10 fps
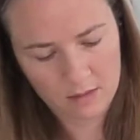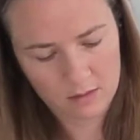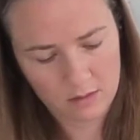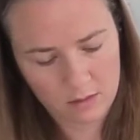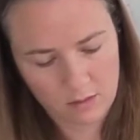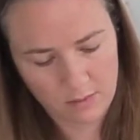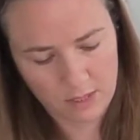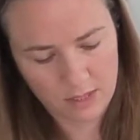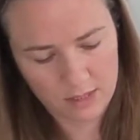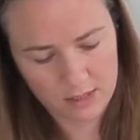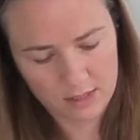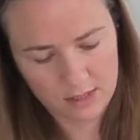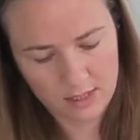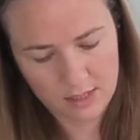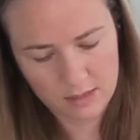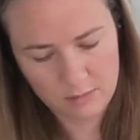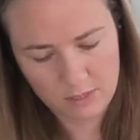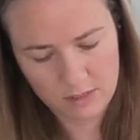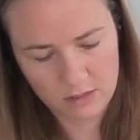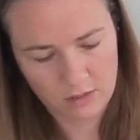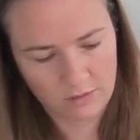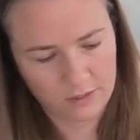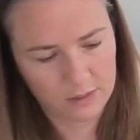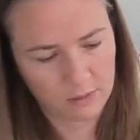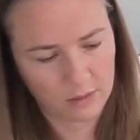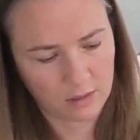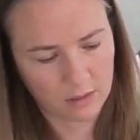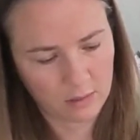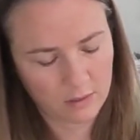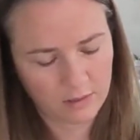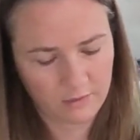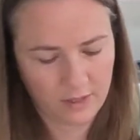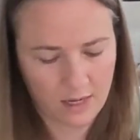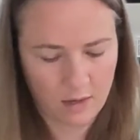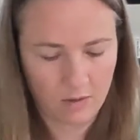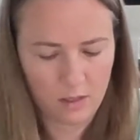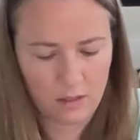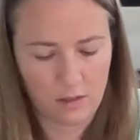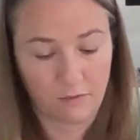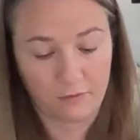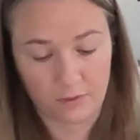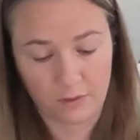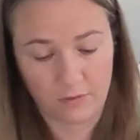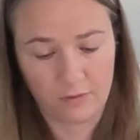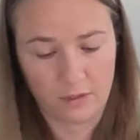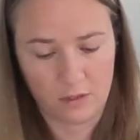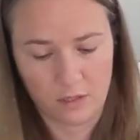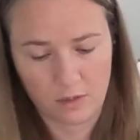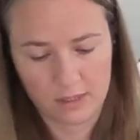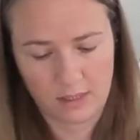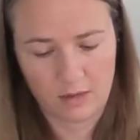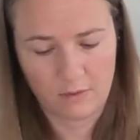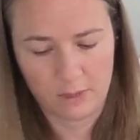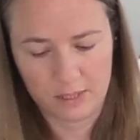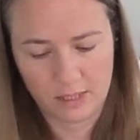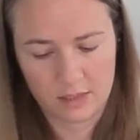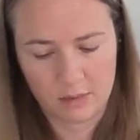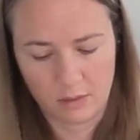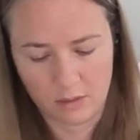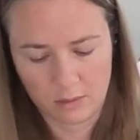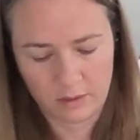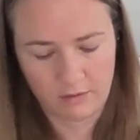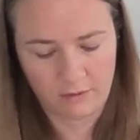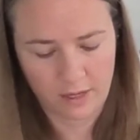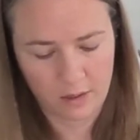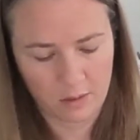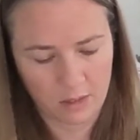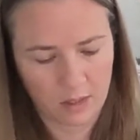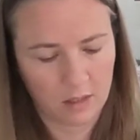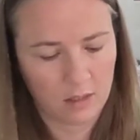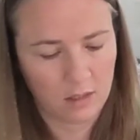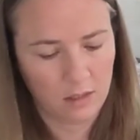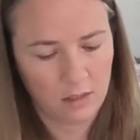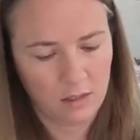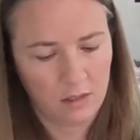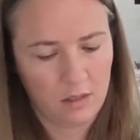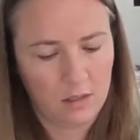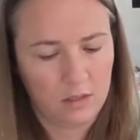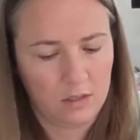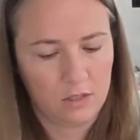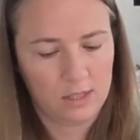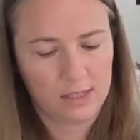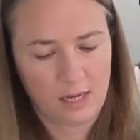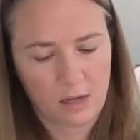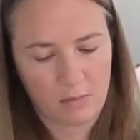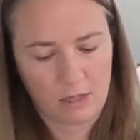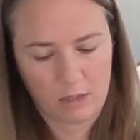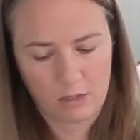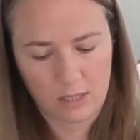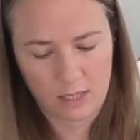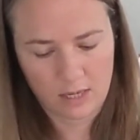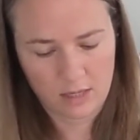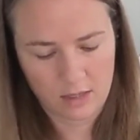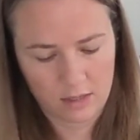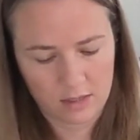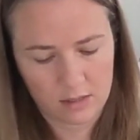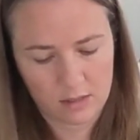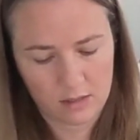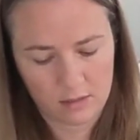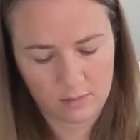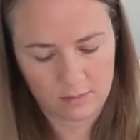so I'm gonna dust my surface with a little bit of flour. The dough itself, I'm gonna dust with a little bit of flour, just to help my cookie cutters